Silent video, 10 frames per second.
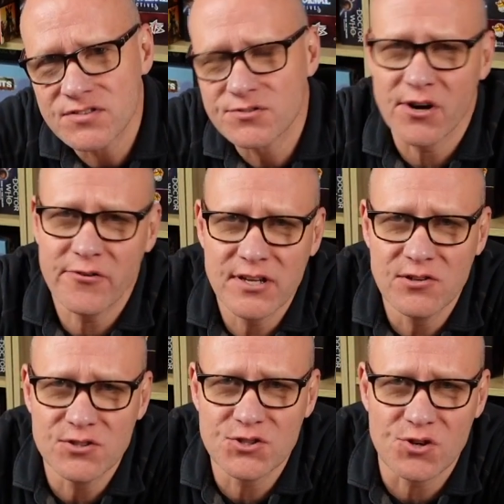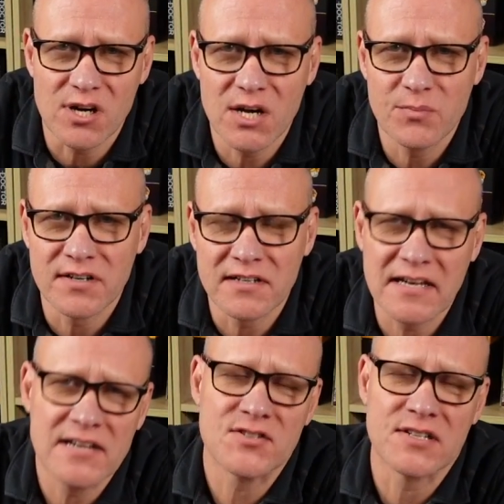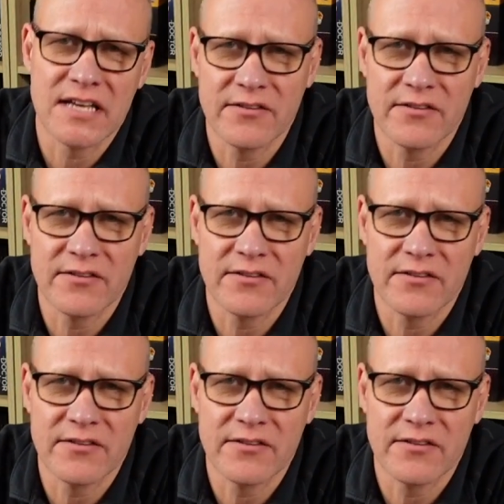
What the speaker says: growing your tribe, and occasionally